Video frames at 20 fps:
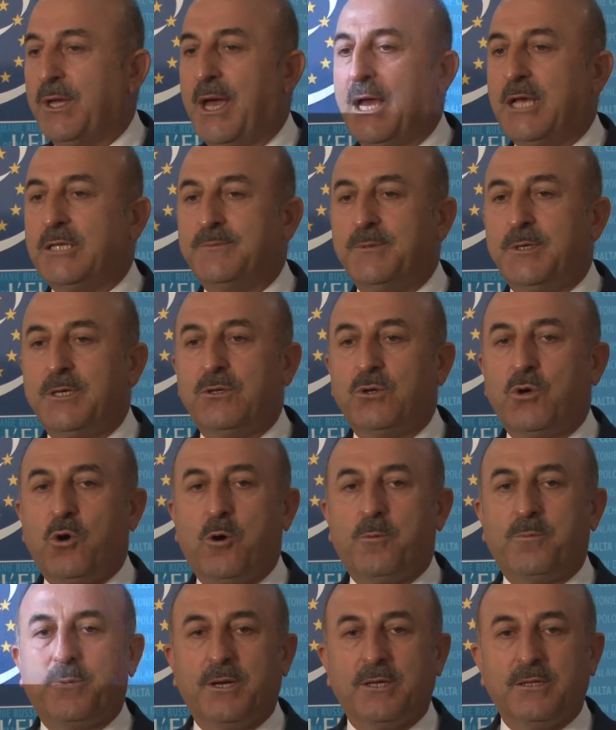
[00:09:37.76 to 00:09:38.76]
has been
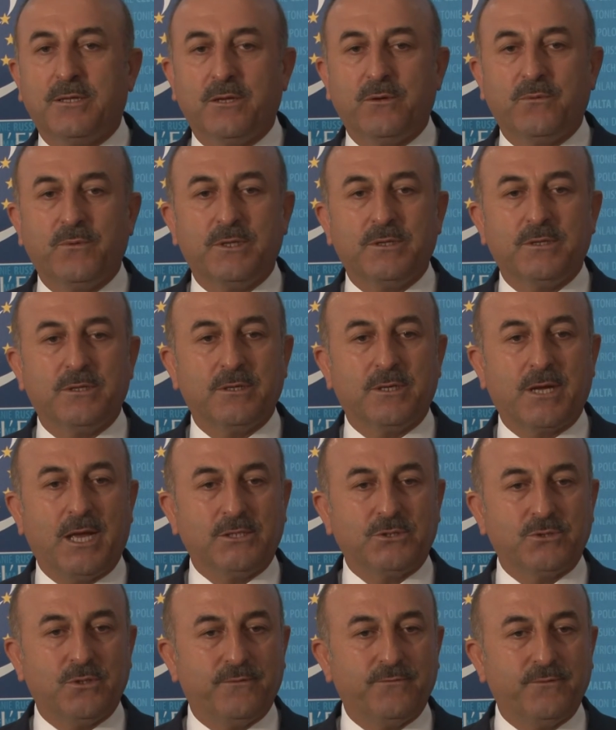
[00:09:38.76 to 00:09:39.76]
cooperating with the
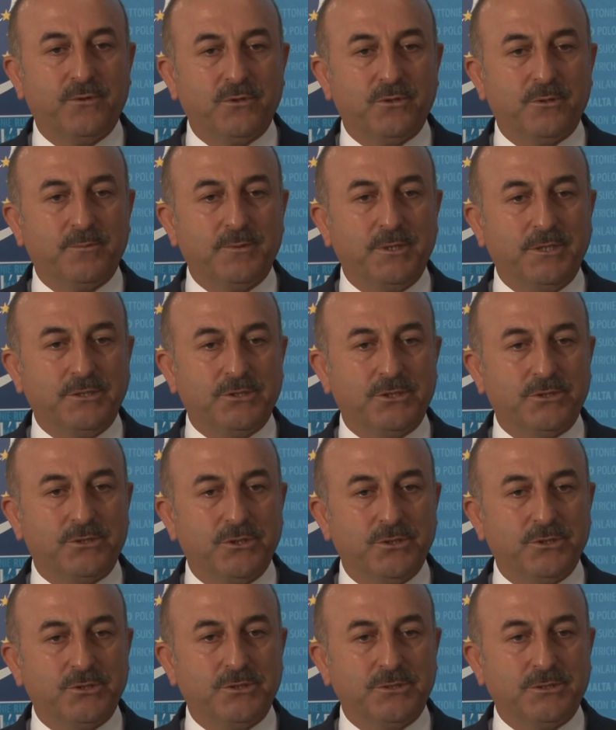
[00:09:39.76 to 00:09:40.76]
Council of Europe
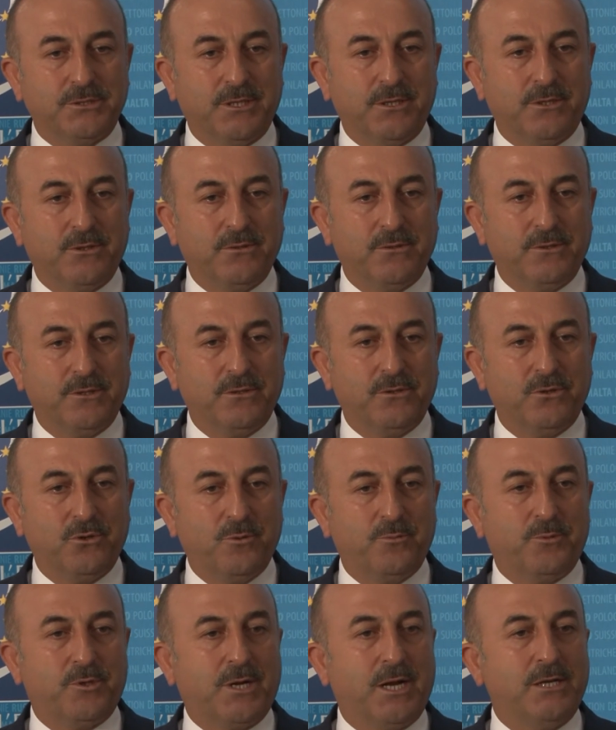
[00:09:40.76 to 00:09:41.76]
institutions, including the
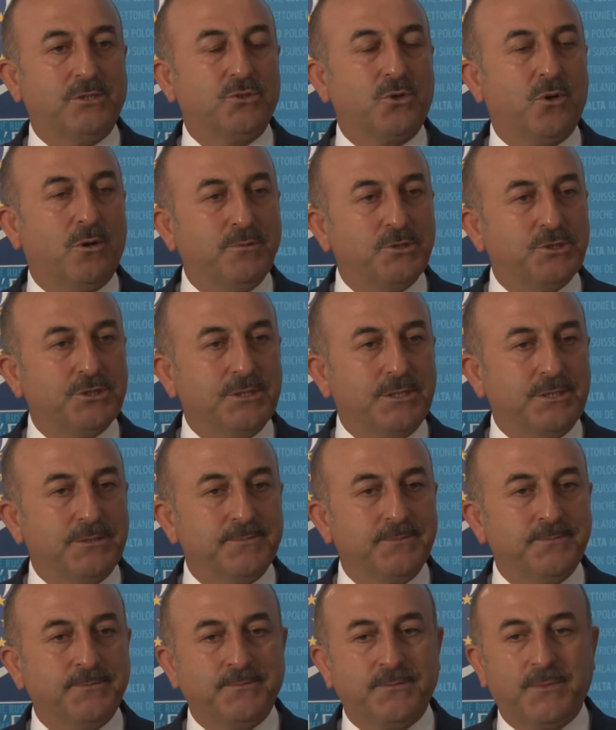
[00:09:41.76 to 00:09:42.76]
Human Rights Commissioner,
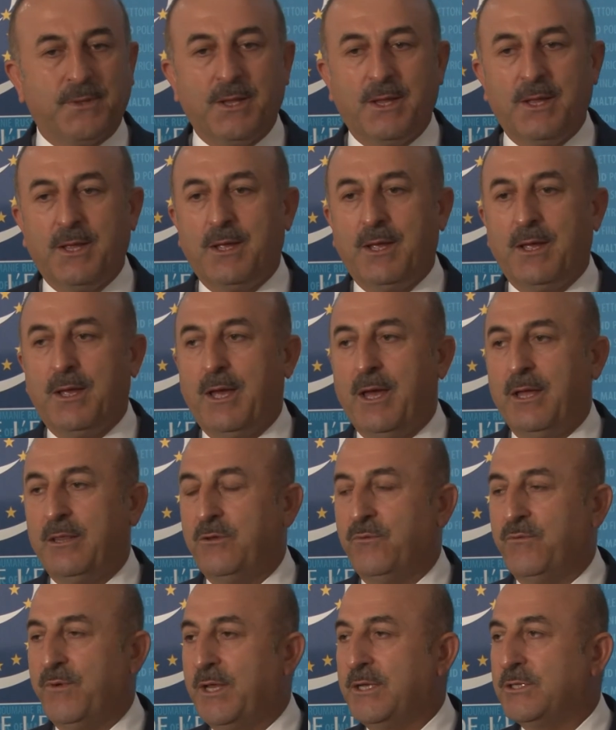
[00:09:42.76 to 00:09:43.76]
and
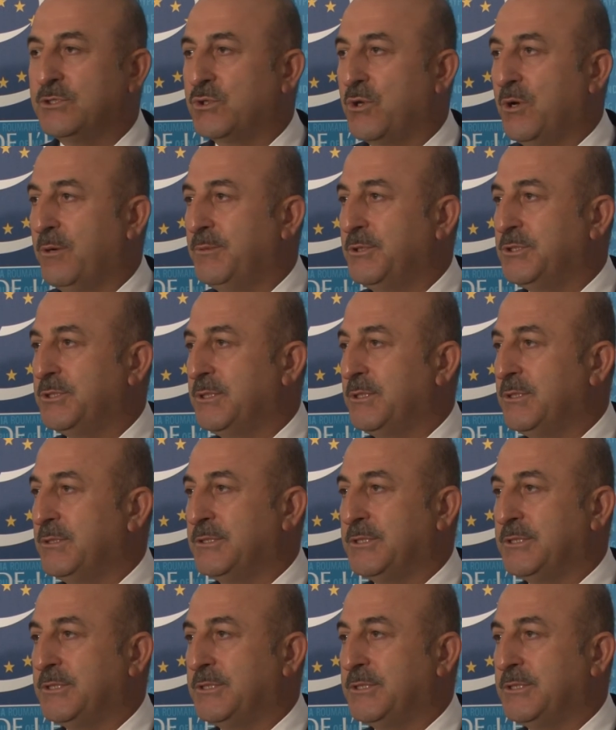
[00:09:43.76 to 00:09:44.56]
the Venice Commission,